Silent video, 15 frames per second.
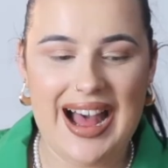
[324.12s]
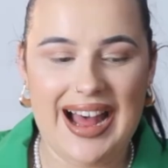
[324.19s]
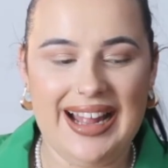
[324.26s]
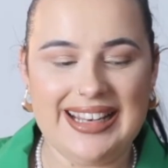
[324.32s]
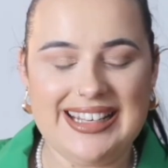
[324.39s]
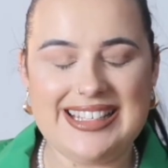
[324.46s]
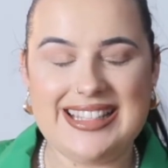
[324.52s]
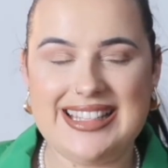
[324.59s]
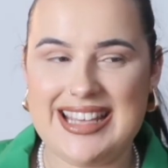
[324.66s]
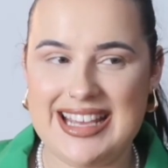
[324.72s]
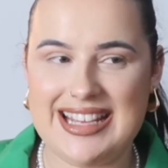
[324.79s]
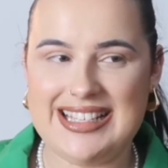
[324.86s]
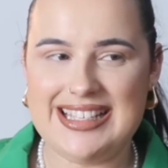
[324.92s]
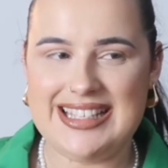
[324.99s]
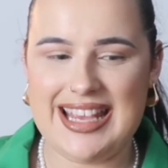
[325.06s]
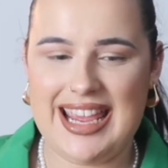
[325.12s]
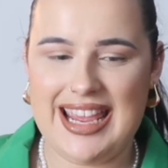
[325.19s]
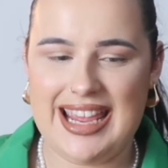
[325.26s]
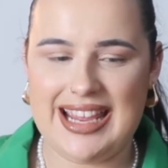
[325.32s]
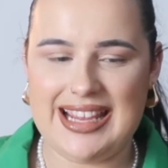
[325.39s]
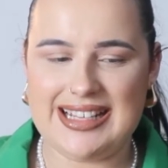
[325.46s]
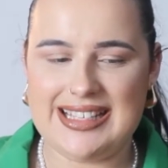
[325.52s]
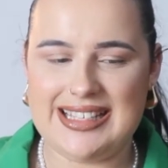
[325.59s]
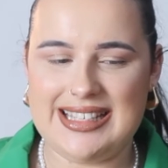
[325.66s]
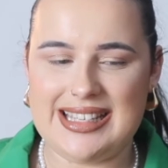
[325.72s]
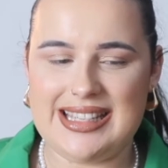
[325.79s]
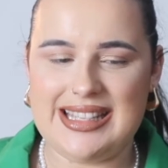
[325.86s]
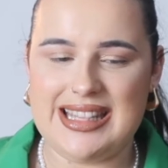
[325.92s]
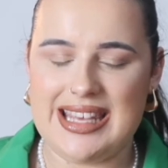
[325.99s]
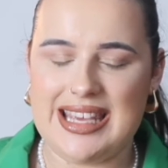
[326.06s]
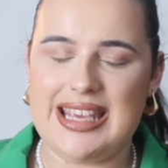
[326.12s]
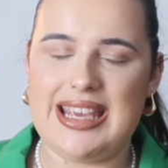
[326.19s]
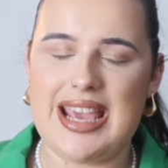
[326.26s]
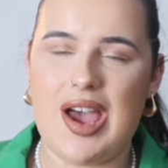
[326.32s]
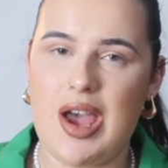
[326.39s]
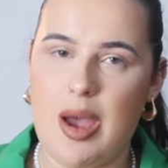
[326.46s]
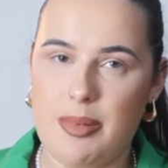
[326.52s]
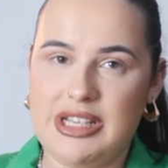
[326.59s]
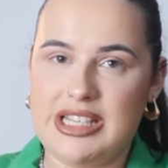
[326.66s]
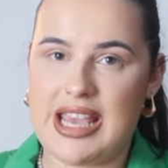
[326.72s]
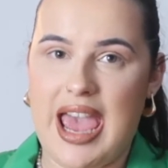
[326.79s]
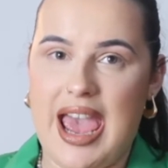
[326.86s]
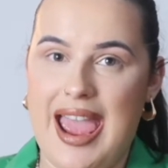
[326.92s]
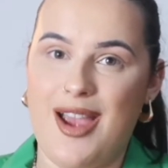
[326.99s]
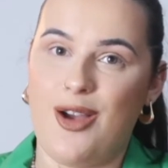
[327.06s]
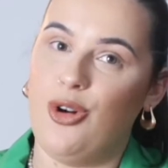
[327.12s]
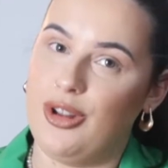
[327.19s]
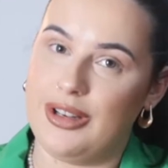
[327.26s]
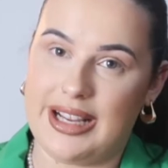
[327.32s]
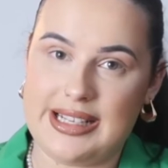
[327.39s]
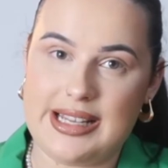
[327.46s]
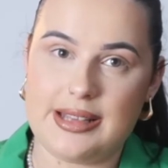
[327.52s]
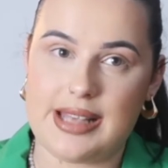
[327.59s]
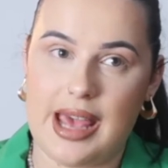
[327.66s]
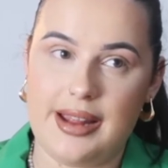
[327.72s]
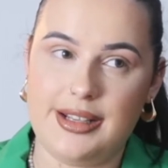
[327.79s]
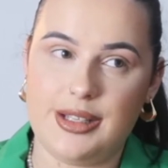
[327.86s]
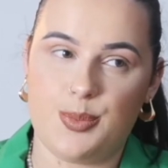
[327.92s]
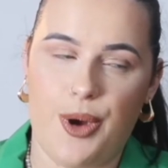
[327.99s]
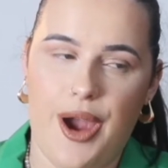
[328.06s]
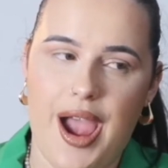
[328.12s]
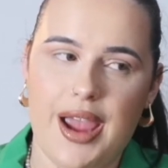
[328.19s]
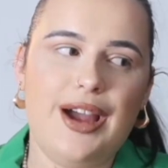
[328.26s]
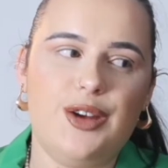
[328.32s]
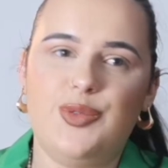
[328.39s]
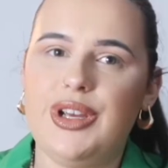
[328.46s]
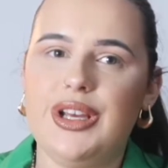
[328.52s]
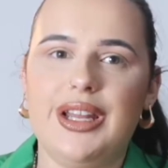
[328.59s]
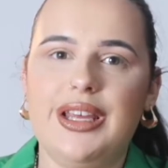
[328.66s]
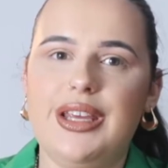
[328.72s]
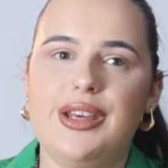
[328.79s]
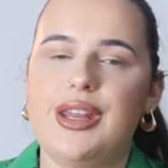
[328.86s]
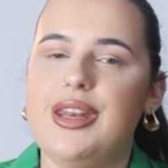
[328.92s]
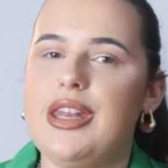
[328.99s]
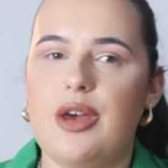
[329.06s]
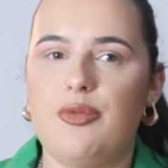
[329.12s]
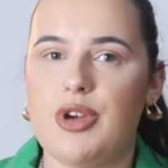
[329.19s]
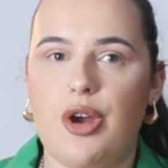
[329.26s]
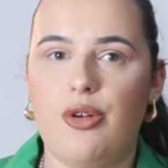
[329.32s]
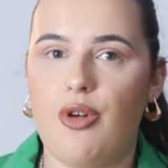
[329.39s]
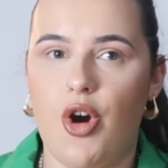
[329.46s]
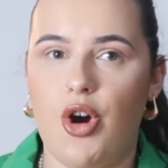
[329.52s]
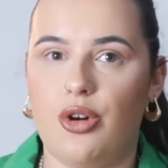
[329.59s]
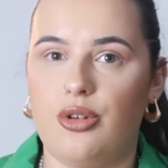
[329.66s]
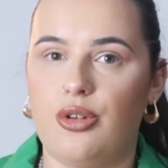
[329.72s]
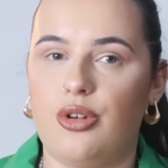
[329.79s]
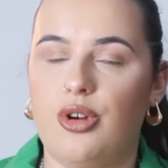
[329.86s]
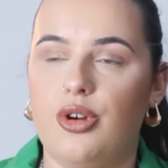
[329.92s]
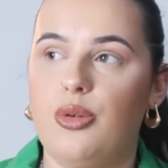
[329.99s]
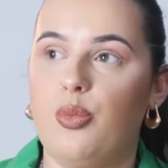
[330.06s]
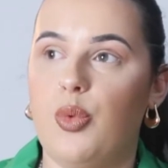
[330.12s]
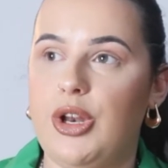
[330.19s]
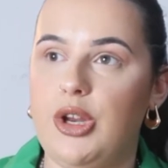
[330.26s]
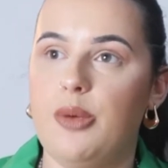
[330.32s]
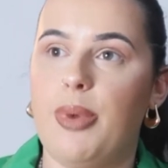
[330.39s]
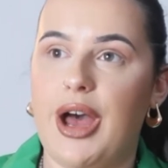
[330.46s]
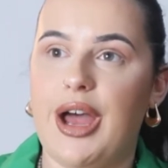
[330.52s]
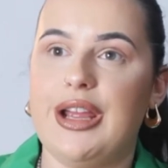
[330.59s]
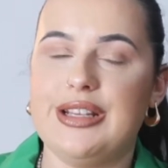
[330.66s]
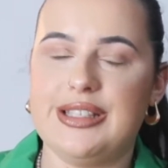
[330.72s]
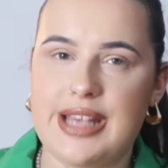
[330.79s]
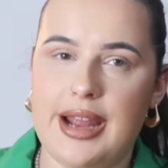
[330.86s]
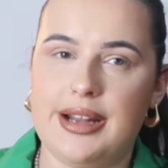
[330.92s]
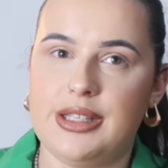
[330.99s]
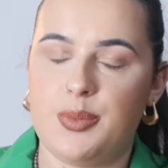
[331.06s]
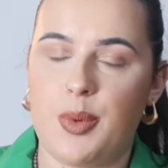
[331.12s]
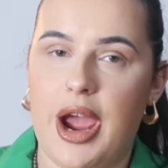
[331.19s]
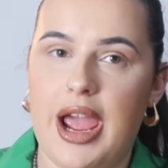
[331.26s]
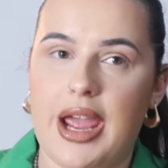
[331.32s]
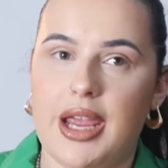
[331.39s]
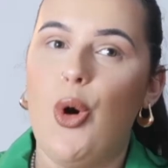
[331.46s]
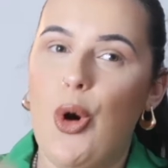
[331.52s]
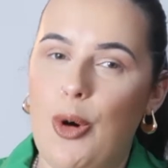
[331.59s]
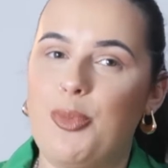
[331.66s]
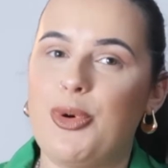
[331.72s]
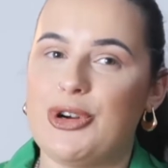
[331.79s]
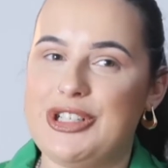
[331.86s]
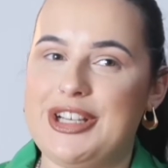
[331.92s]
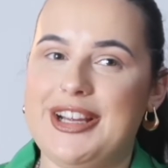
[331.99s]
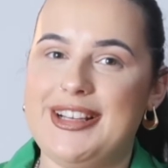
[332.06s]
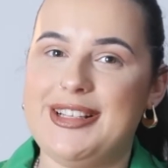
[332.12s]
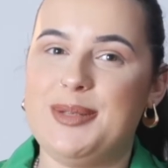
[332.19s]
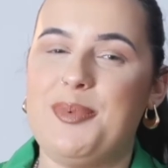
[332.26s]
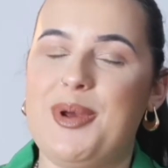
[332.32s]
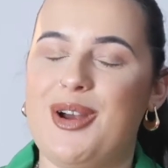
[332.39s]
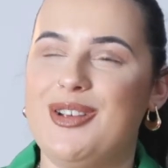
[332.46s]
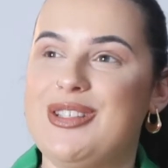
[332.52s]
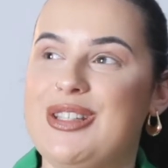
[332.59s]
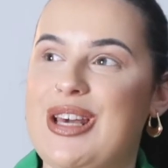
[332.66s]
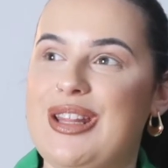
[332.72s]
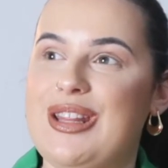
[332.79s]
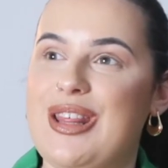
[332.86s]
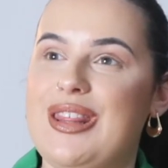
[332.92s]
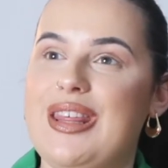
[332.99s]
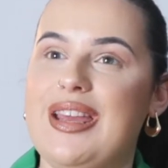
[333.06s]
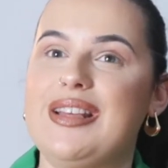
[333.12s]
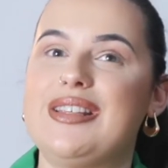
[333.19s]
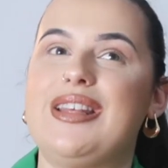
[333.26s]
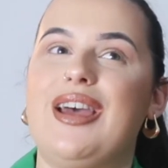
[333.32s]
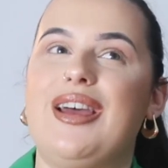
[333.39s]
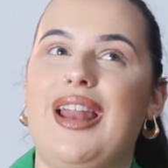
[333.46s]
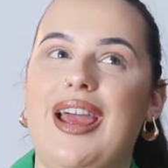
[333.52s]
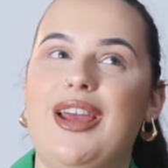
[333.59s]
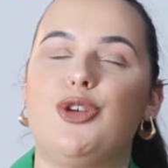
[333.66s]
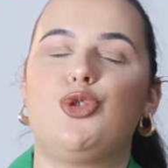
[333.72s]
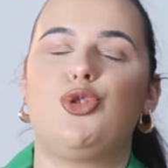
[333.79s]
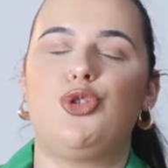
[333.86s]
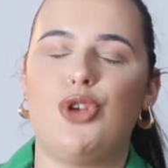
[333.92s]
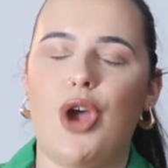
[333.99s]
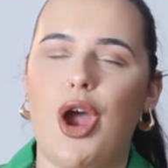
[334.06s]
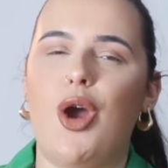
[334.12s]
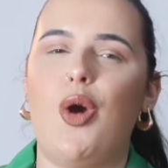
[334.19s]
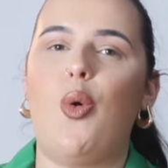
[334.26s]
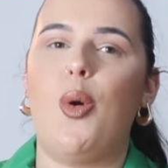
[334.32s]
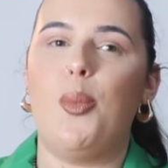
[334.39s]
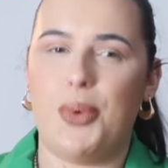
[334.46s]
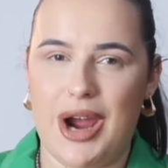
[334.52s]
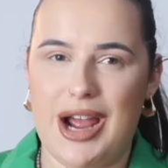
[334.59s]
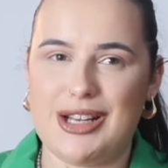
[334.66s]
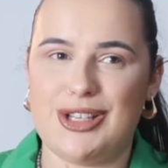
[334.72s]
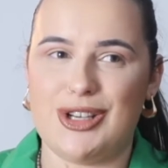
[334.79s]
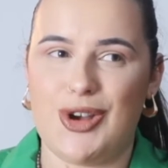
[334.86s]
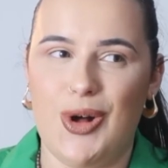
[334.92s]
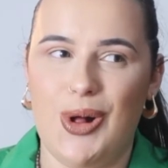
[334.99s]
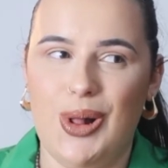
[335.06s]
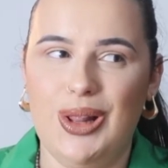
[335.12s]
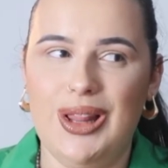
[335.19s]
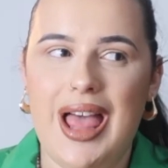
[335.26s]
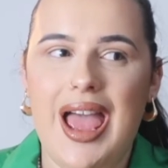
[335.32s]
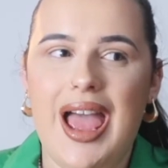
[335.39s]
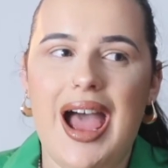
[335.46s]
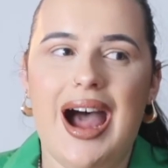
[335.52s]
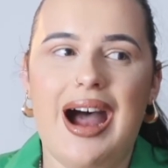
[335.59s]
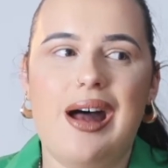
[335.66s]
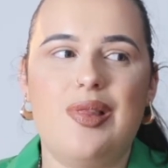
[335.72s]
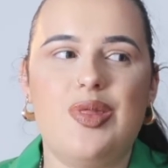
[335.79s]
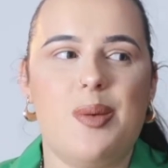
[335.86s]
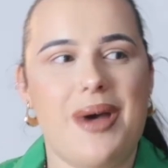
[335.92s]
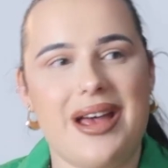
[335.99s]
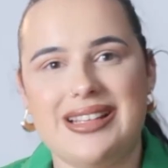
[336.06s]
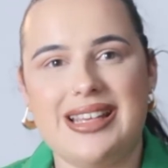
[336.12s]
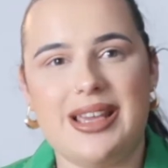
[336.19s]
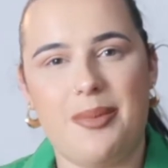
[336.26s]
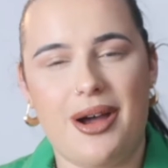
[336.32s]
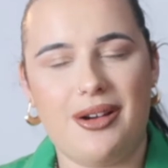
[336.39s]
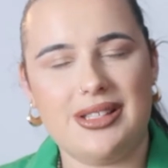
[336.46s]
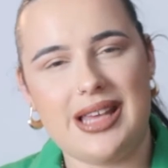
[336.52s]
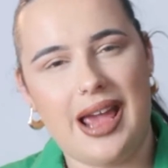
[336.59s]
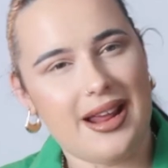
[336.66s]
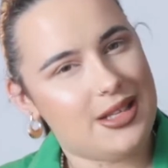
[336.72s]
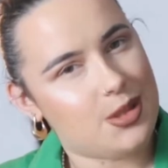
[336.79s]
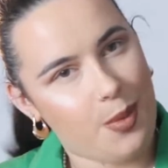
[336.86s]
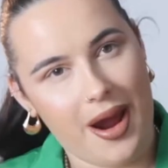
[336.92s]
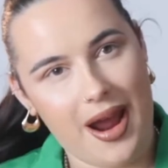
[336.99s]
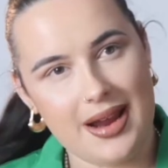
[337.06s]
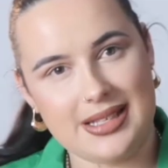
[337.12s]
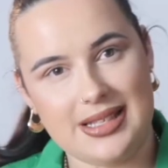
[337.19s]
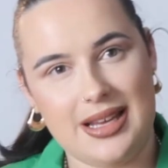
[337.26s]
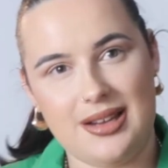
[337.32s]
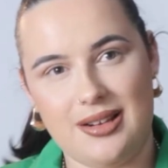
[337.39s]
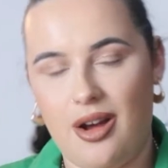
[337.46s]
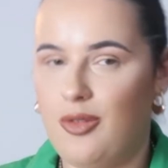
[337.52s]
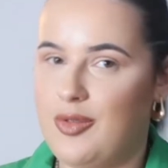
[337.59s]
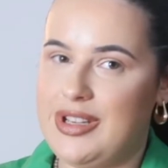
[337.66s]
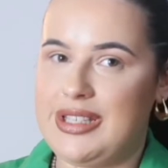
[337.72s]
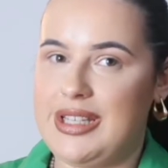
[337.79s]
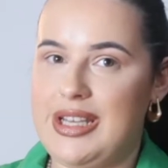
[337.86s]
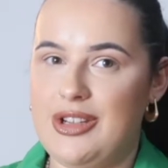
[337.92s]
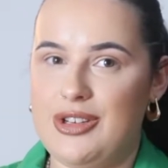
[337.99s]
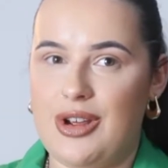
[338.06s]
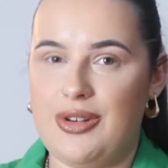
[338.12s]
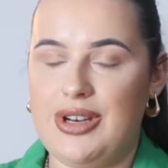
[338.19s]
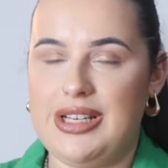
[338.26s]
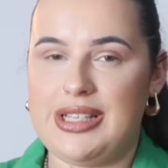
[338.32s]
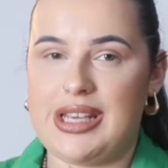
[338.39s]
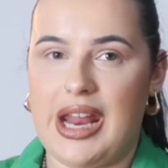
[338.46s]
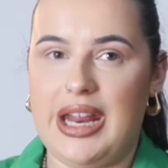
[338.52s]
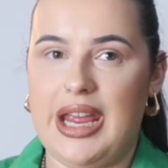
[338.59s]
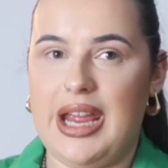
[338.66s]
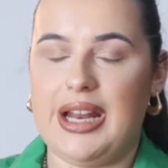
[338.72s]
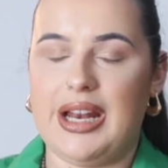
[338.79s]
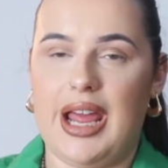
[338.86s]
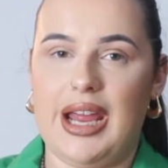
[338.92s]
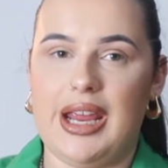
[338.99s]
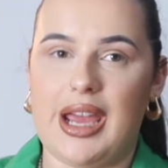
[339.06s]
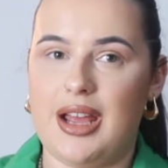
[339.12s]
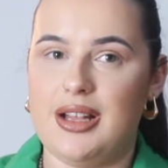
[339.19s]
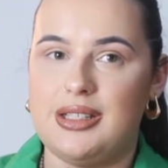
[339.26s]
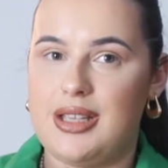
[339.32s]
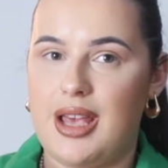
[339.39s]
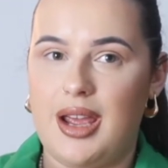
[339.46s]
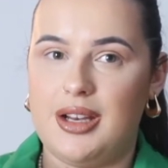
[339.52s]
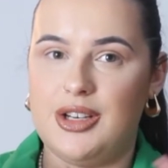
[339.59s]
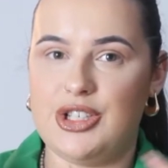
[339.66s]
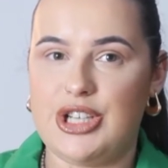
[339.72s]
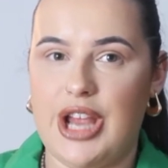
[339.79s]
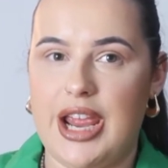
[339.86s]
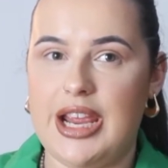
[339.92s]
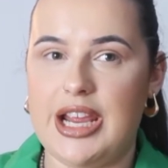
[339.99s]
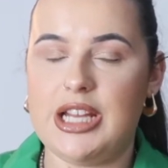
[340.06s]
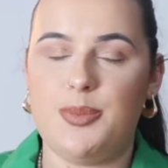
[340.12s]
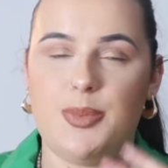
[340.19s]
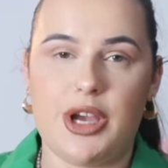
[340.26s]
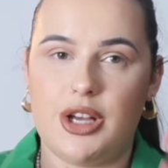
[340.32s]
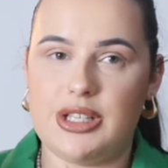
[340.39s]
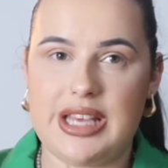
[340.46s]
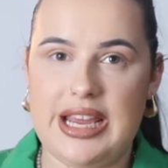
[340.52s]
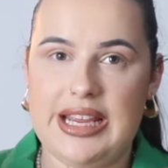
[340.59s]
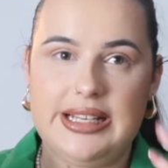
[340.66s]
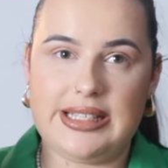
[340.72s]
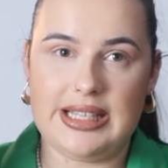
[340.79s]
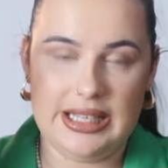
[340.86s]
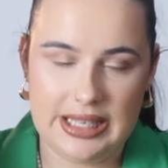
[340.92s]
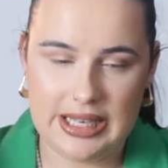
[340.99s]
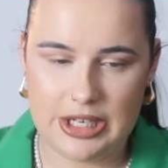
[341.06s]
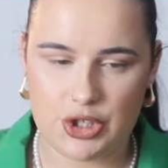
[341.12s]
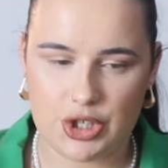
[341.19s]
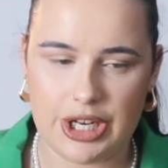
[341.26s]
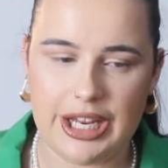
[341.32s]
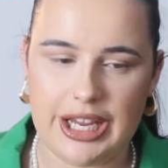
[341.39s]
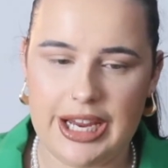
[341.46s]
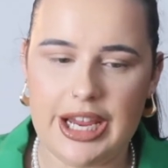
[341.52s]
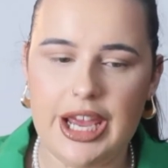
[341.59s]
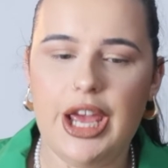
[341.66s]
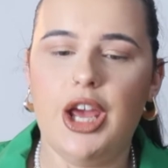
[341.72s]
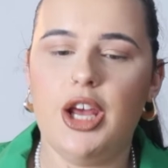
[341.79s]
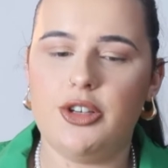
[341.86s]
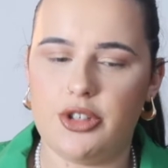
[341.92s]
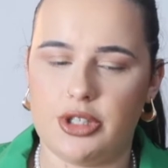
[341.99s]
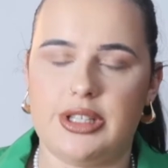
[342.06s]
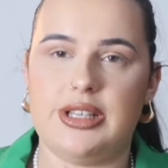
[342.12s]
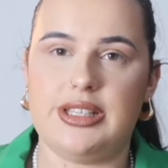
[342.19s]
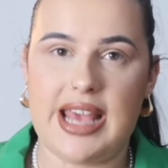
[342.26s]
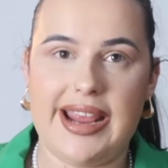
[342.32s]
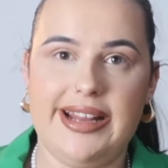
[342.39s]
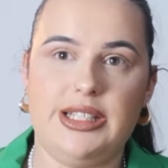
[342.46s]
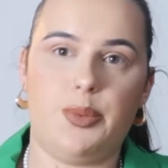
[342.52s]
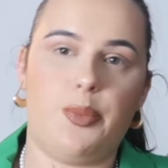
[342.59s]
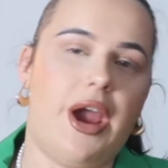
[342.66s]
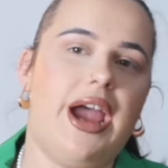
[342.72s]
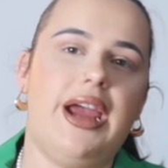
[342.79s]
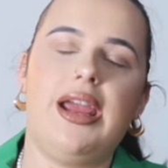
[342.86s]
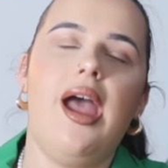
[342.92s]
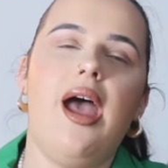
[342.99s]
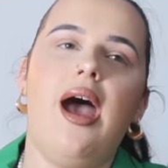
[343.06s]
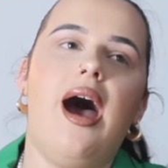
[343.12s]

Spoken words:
And this is the Urban Decay All Nighter Setting Spray. I feel like you can never go wrong when you buy a setting spray or brushes, because they're the things that are like so practical. And the best thing about a setting spray is that obviously you don't need to get it in like a certain shade, because it is literally just a setting spray.